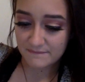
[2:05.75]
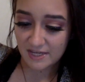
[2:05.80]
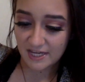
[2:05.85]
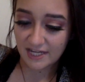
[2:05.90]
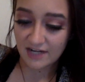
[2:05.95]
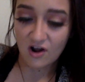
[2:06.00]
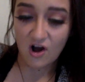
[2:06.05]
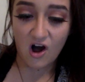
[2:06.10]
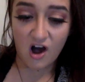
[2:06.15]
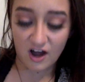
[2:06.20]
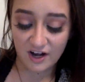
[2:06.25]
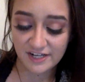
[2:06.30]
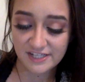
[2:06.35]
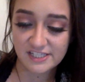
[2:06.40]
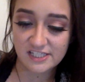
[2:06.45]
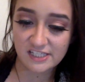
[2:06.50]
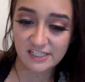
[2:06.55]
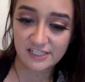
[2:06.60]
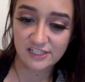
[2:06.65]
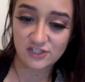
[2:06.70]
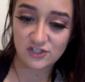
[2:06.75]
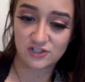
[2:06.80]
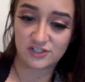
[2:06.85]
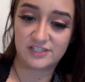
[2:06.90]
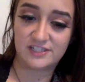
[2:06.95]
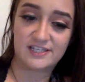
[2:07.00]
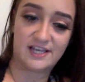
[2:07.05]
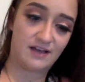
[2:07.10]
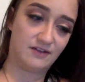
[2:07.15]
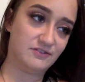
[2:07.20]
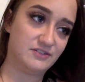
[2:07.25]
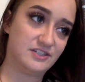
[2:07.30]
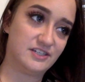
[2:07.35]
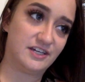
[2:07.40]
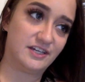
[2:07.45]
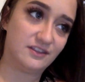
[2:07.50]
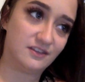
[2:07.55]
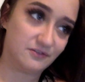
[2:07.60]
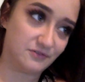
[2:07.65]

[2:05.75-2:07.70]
it honestly just sounds like